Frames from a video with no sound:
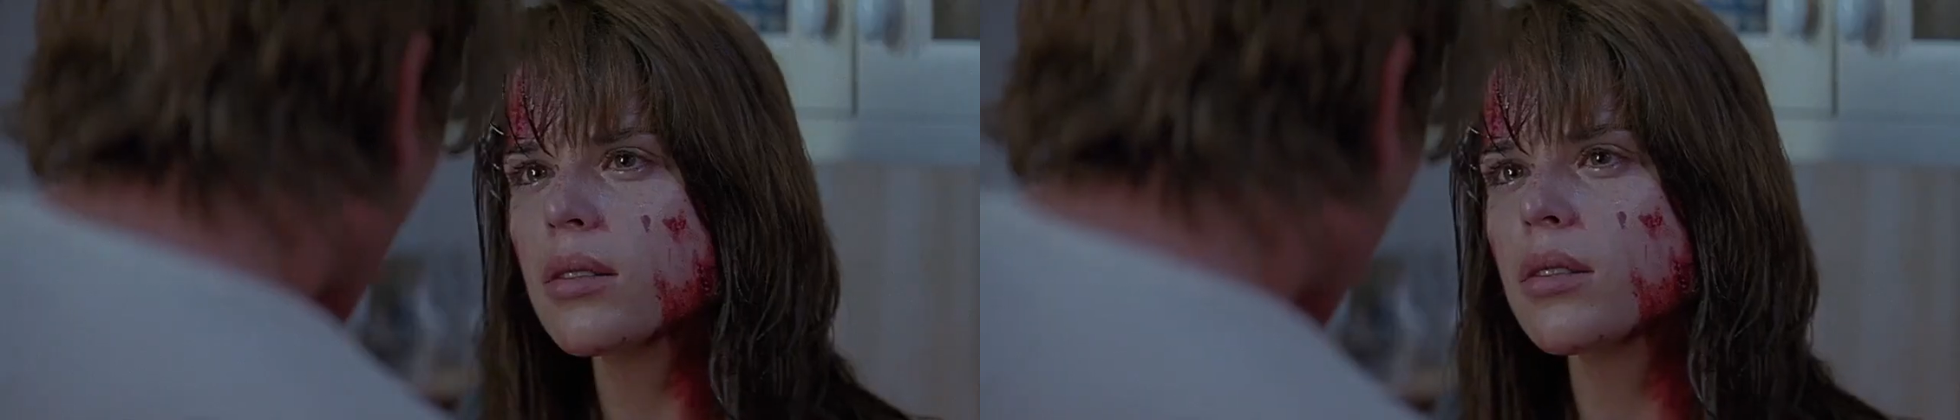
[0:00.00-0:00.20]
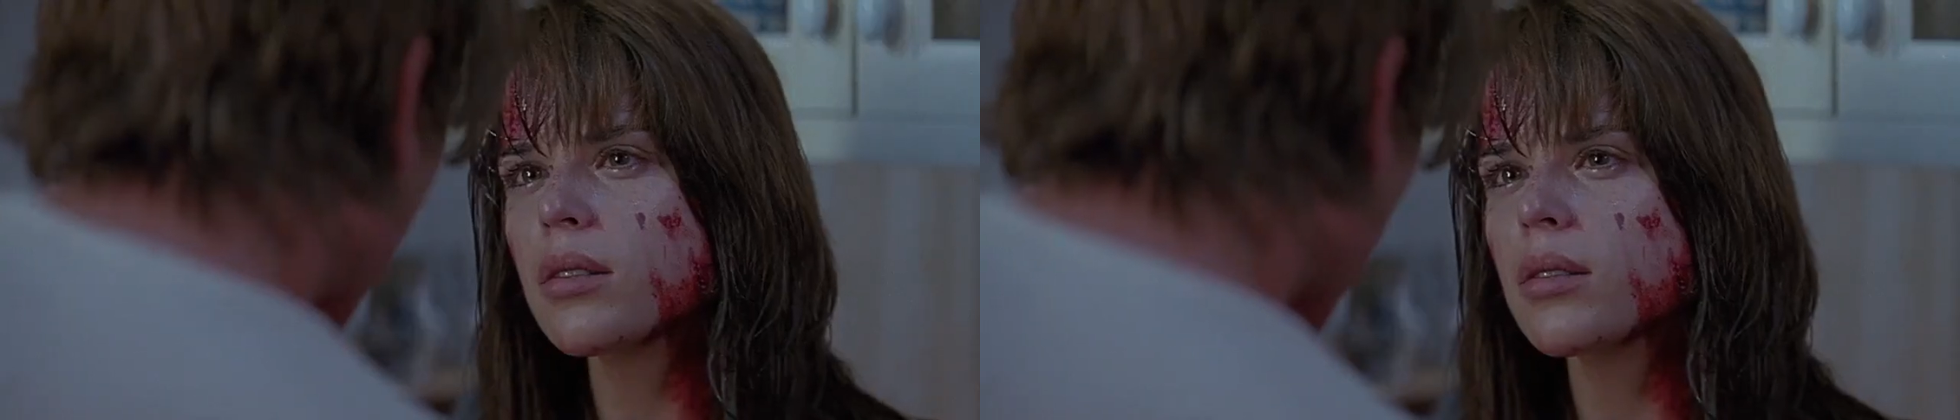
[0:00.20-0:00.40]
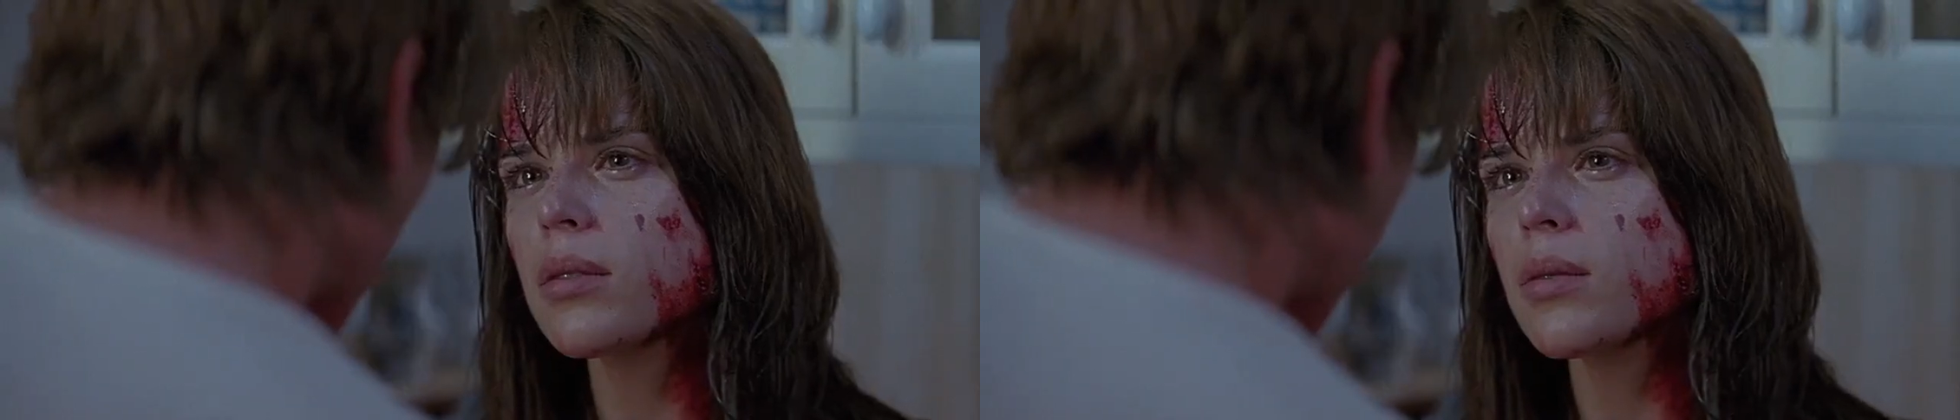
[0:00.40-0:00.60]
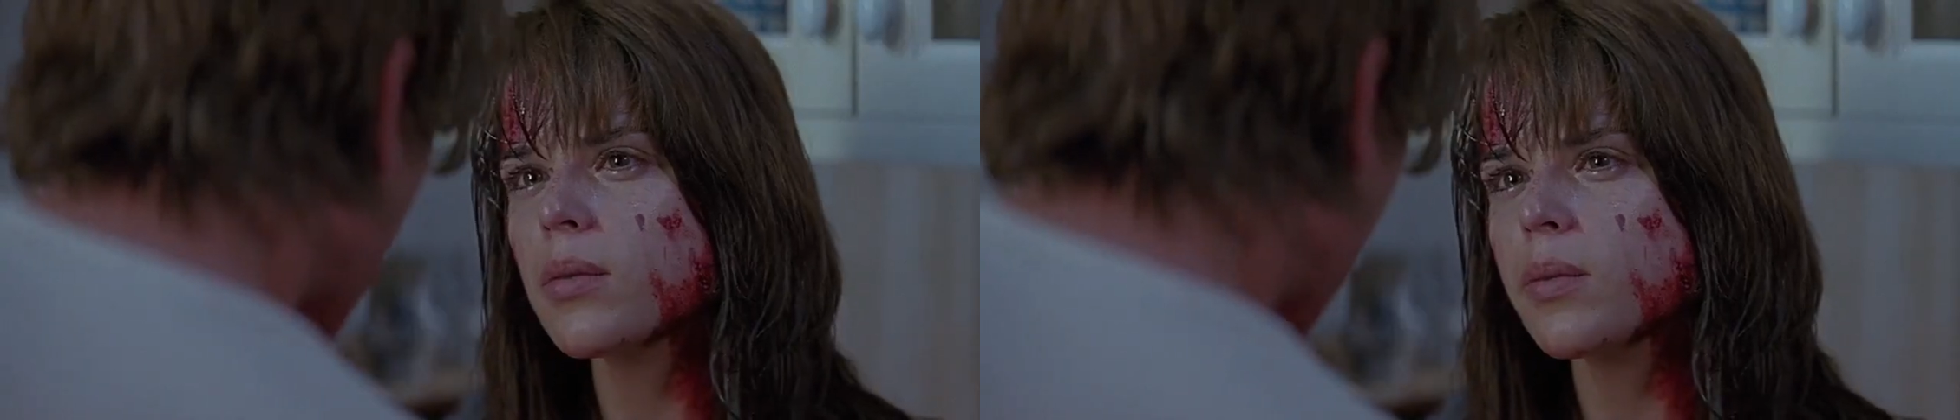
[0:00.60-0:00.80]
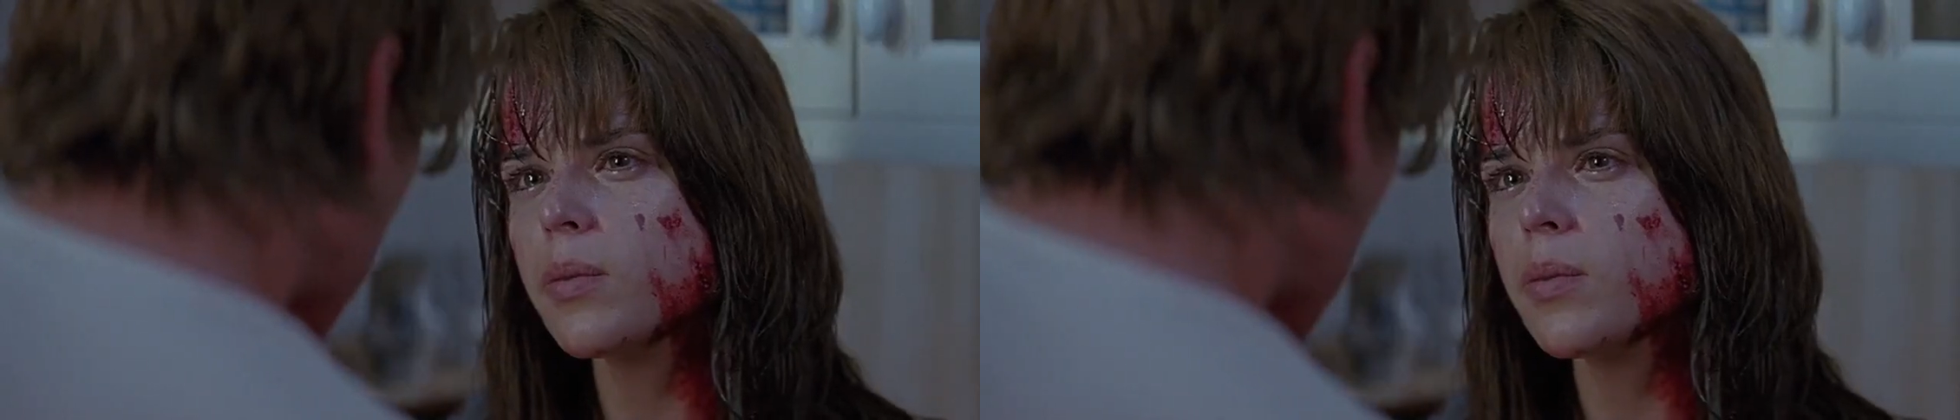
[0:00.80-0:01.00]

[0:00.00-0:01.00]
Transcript: It made you have sex with a